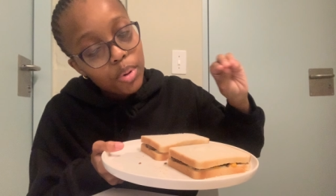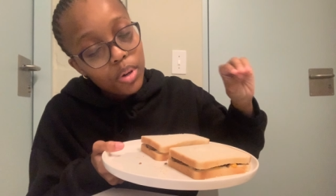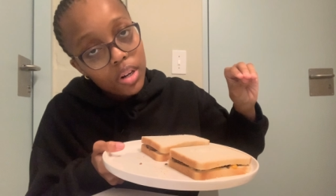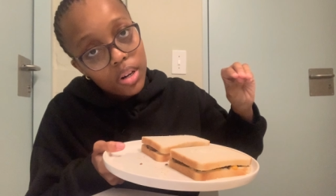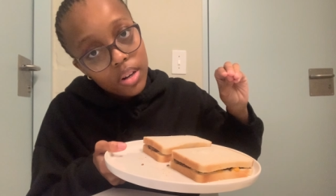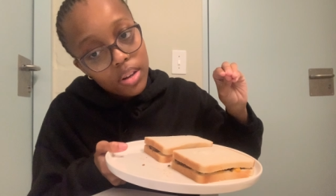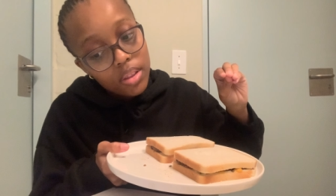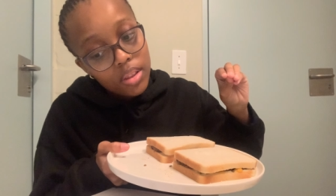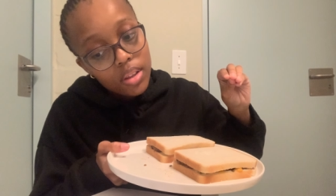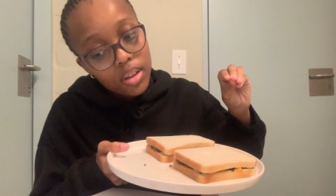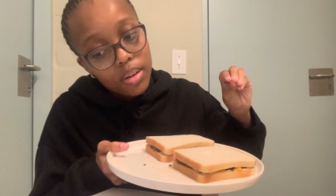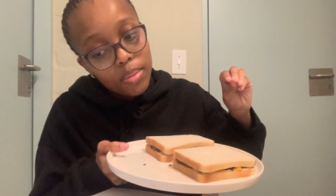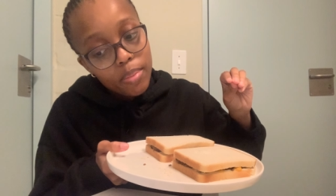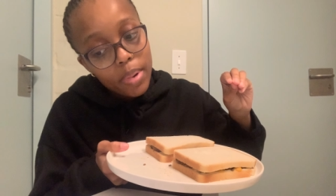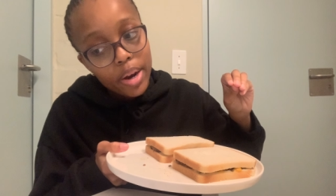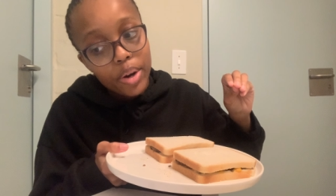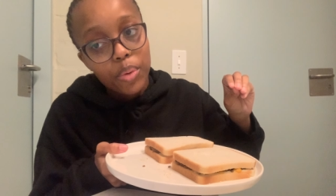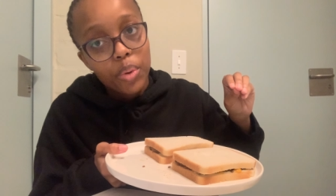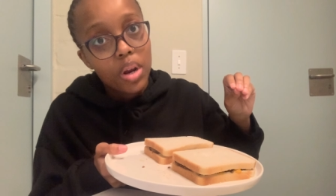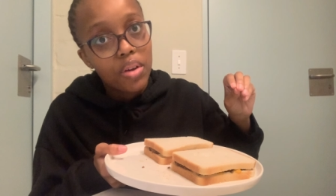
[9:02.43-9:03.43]
put it in the
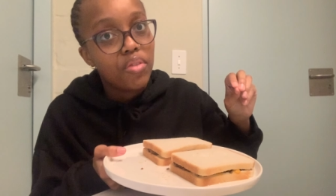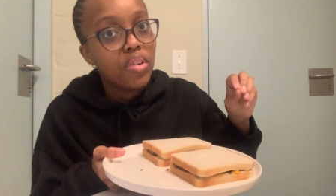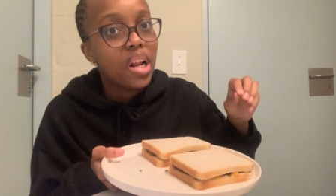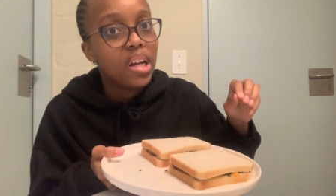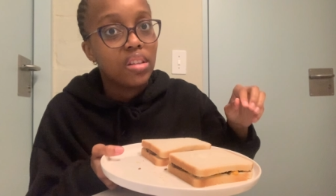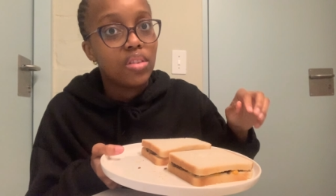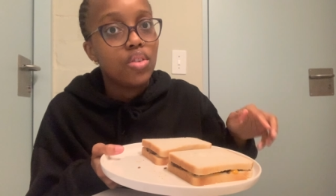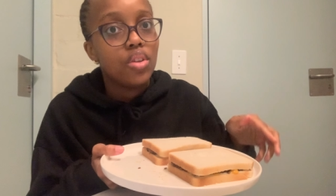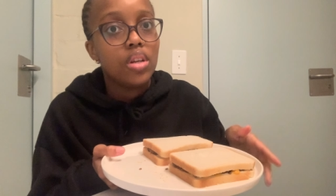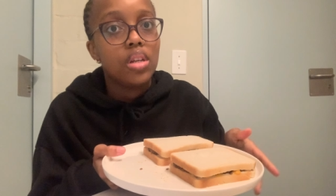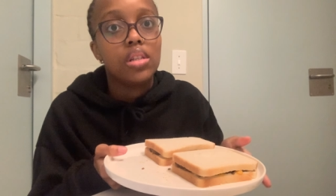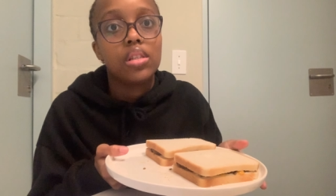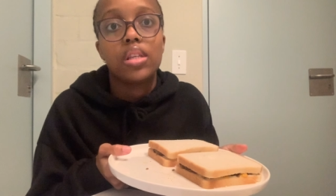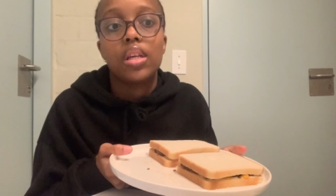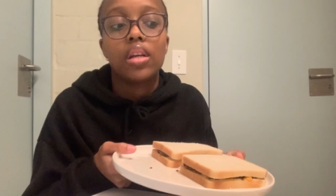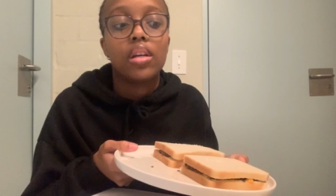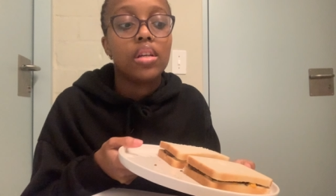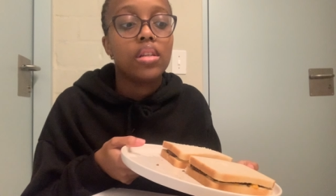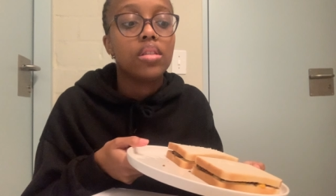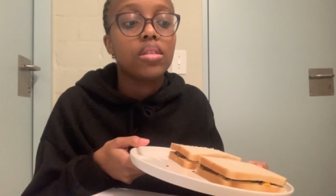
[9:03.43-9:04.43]
microwave for like 30
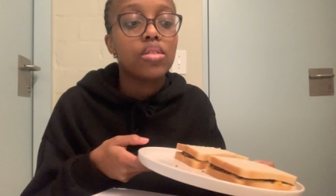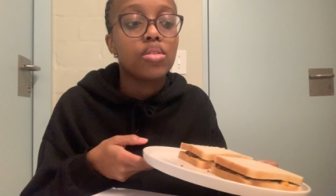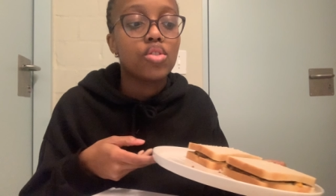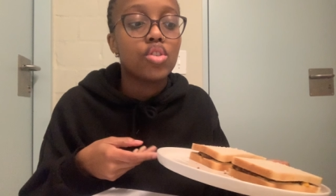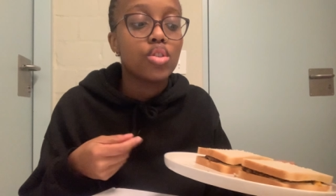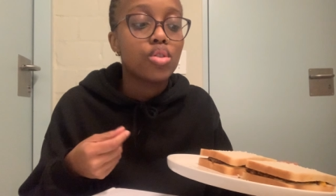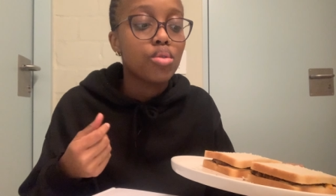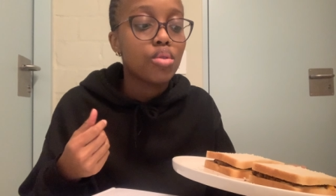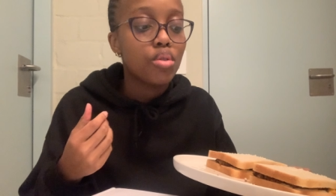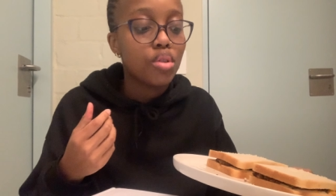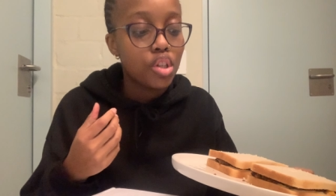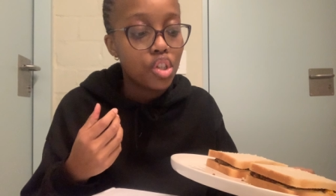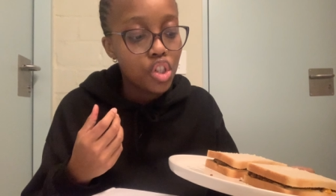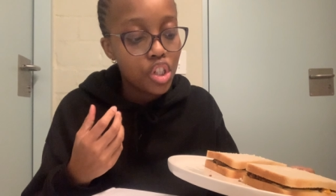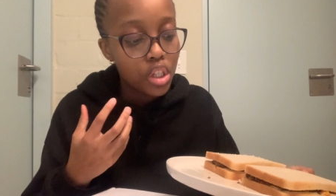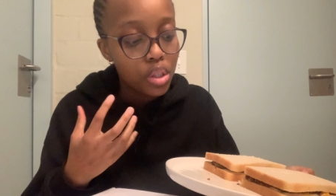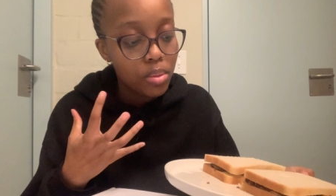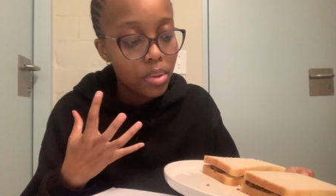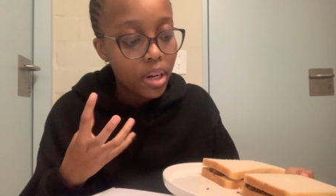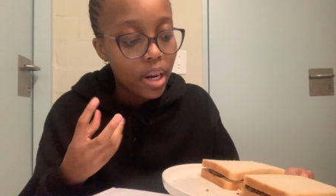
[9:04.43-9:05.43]
seconds, just so the
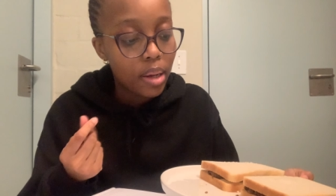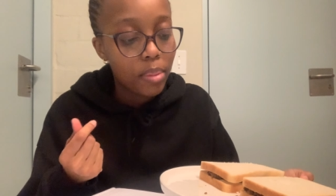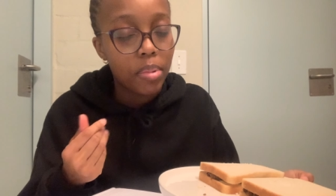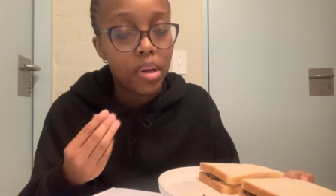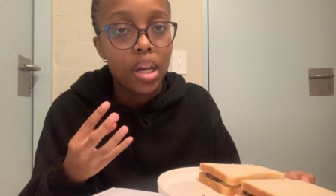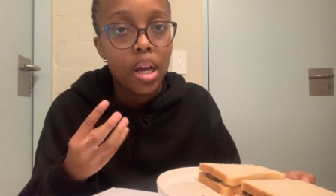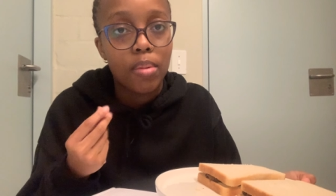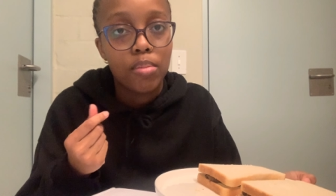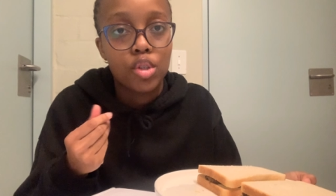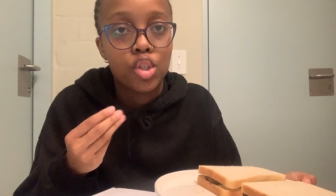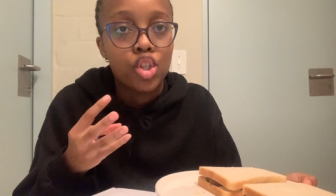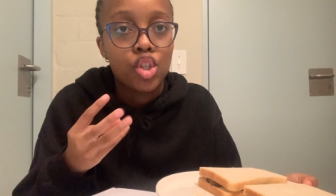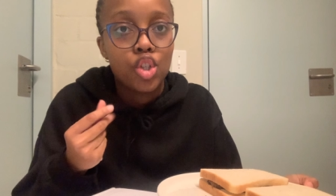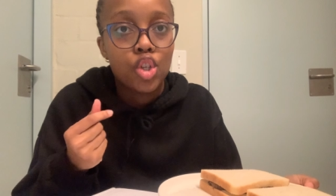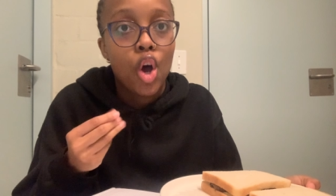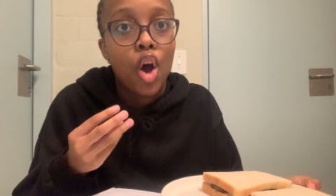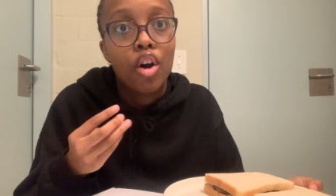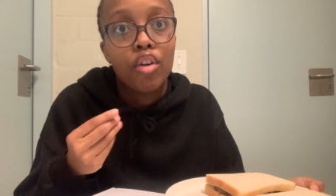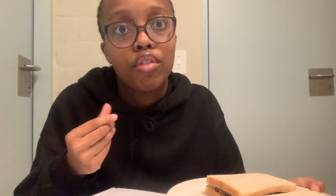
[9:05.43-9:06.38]
cheese would like become soft.